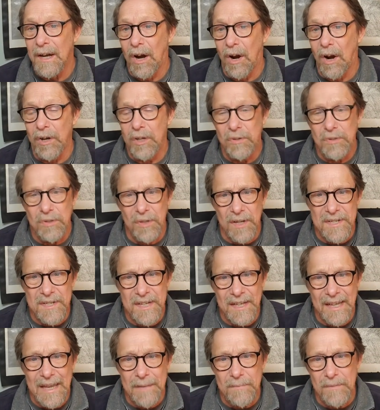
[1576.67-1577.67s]
are you
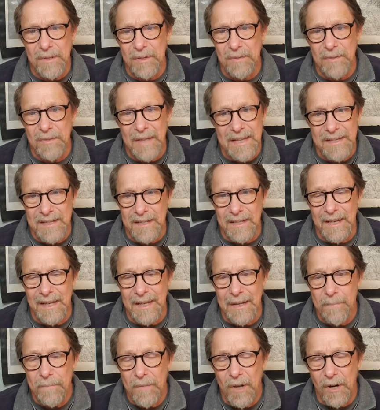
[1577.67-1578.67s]
trusting him to do that
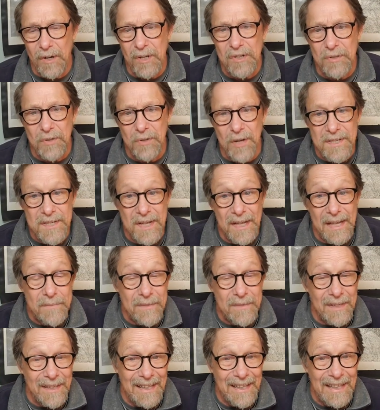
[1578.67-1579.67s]
today are you trusting
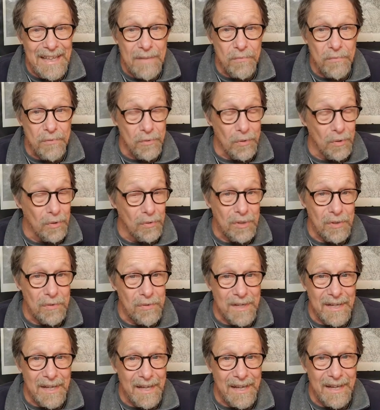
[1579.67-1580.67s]
him to live through you
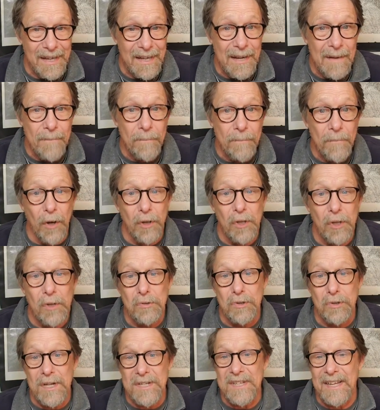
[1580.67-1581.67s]
today are you
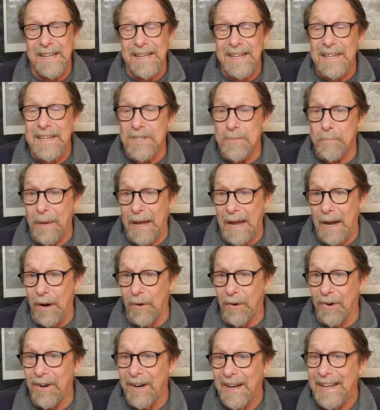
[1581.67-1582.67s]
trusting his
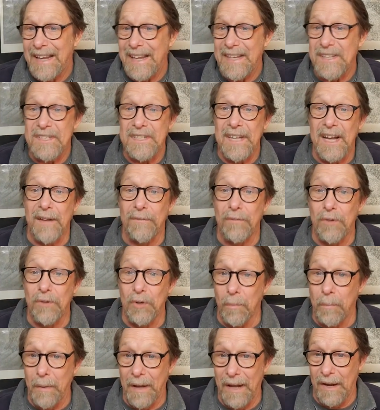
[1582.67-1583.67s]
power instead of
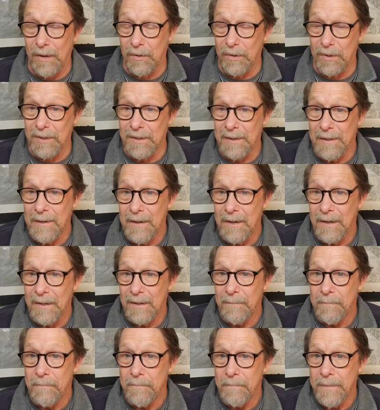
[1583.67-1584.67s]
your power
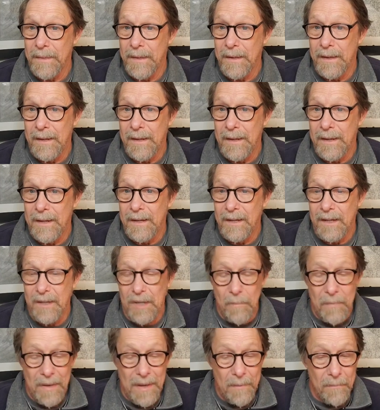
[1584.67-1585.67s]

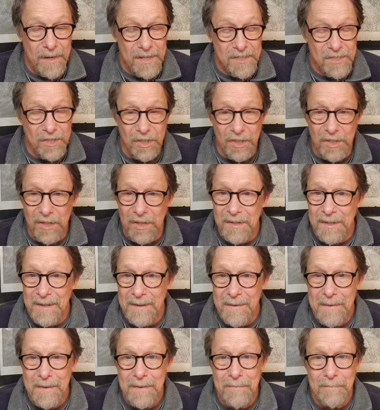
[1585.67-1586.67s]
commitment is good
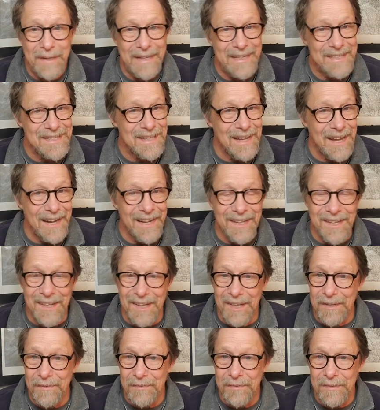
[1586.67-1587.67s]
but it's not
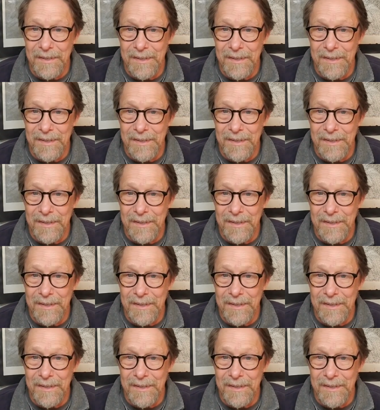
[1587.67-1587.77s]
enough